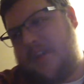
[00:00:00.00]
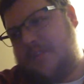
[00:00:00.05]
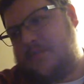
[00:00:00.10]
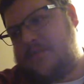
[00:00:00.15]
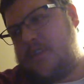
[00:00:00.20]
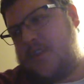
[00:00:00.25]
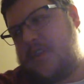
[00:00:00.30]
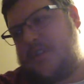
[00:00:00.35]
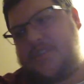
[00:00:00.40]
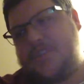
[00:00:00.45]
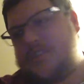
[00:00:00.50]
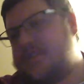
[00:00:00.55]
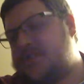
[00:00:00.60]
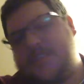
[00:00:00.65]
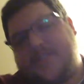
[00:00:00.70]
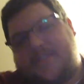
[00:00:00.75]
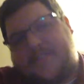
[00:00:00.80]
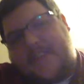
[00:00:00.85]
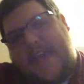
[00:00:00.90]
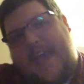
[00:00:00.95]
know,
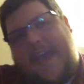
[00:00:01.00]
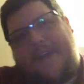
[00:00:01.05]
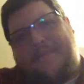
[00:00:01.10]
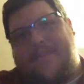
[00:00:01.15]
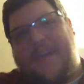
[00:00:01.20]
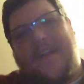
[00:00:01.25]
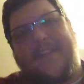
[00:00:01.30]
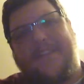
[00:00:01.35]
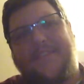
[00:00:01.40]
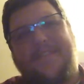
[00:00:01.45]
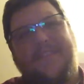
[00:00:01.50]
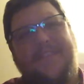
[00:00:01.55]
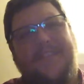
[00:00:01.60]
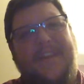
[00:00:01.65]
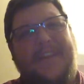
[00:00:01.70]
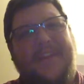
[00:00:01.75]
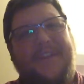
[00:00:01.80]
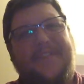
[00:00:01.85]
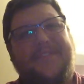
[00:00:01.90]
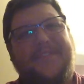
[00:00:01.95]
just to have that,
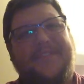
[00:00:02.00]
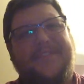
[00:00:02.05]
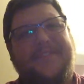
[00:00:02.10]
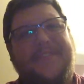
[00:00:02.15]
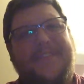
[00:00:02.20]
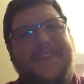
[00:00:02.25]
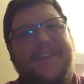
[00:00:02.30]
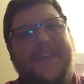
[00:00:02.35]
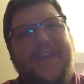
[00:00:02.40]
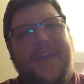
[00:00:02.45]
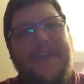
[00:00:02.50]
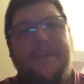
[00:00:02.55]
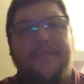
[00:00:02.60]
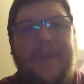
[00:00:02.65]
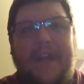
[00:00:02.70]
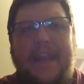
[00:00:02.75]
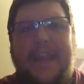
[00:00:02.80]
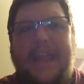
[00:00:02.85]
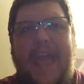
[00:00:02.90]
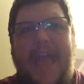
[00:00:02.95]
and, you know, just to
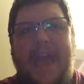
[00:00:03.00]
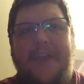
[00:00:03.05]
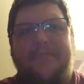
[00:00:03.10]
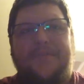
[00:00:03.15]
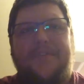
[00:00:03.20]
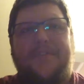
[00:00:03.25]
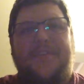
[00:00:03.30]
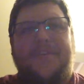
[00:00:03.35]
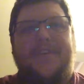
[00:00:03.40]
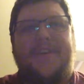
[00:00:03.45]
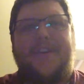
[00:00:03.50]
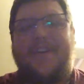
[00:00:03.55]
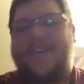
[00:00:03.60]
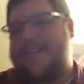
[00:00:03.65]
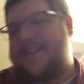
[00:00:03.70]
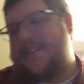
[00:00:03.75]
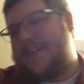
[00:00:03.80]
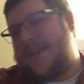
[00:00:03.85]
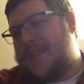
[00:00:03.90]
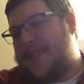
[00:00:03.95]
finally have
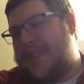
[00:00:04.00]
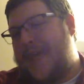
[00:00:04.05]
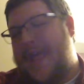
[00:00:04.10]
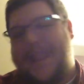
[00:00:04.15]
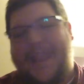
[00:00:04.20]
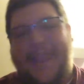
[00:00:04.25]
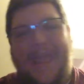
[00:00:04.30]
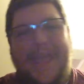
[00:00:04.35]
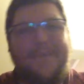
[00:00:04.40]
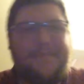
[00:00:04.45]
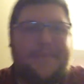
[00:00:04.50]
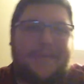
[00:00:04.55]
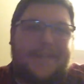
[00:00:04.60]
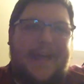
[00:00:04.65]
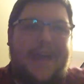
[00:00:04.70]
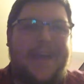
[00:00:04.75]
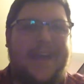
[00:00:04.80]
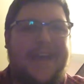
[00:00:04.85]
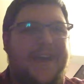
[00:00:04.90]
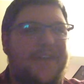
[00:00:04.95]
that label,
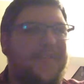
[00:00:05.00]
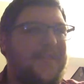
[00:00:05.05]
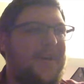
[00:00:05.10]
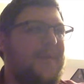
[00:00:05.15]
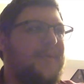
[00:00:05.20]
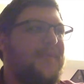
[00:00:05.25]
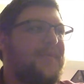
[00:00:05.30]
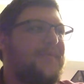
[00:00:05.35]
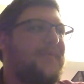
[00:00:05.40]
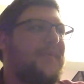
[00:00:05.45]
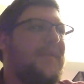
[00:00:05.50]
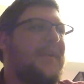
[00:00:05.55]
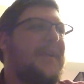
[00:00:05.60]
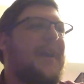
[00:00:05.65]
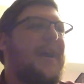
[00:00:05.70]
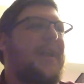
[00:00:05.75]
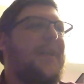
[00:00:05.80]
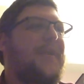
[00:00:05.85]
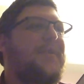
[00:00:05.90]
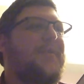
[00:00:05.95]
I thought was really
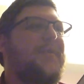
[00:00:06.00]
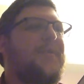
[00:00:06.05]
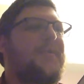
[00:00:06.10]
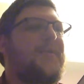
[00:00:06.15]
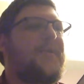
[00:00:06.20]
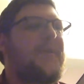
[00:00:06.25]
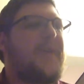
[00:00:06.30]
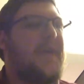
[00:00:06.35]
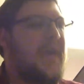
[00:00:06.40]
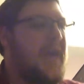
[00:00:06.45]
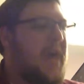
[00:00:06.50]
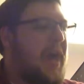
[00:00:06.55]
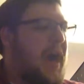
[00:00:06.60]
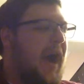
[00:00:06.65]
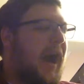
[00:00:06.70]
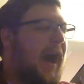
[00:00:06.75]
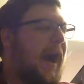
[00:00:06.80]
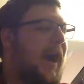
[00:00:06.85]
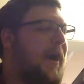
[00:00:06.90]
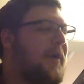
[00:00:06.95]
kind of cool.
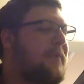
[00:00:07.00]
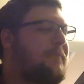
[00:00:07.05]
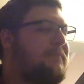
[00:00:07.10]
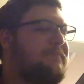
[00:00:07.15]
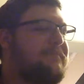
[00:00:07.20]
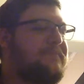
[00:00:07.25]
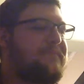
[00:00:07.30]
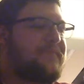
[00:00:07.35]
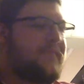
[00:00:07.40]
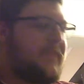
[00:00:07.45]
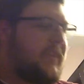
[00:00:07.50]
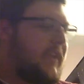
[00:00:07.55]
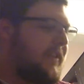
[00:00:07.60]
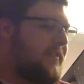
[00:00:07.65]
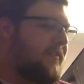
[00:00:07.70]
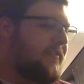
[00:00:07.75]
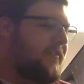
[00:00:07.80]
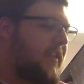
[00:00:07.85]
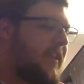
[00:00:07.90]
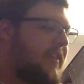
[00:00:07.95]

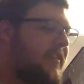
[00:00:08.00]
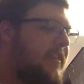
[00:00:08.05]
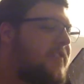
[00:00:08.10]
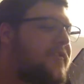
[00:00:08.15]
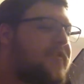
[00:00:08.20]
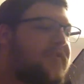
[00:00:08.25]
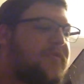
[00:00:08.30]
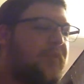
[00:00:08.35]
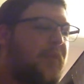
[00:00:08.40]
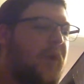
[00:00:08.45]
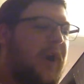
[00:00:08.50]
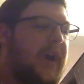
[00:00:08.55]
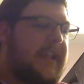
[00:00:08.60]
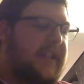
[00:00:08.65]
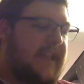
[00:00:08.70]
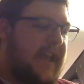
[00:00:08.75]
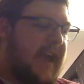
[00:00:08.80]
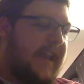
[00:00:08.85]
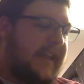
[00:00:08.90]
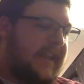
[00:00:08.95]
Let's see. This is
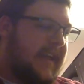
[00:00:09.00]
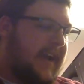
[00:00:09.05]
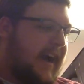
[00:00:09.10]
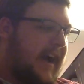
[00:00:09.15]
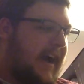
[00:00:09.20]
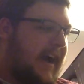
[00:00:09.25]
one that